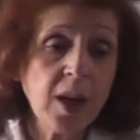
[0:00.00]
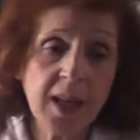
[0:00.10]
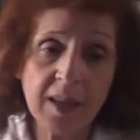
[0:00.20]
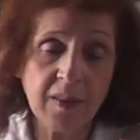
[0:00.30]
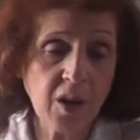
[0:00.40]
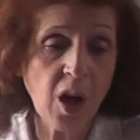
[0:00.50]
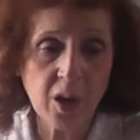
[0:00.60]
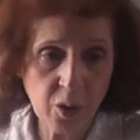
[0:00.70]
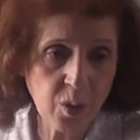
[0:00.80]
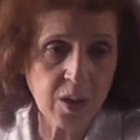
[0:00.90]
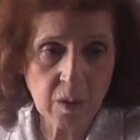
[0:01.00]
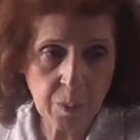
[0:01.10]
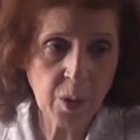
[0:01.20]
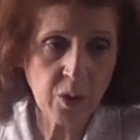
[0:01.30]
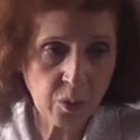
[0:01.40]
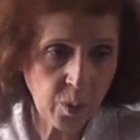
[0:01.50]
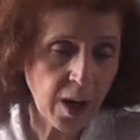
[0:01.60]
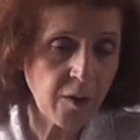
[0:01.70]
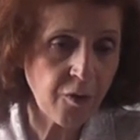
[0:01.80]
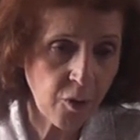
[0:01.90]
it's not going to bode
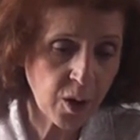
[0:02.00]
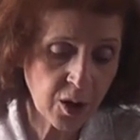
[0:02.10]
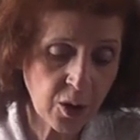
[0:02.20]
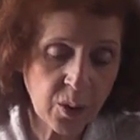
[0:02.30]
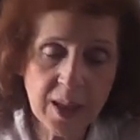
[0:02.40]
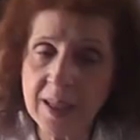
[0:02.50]
well for you.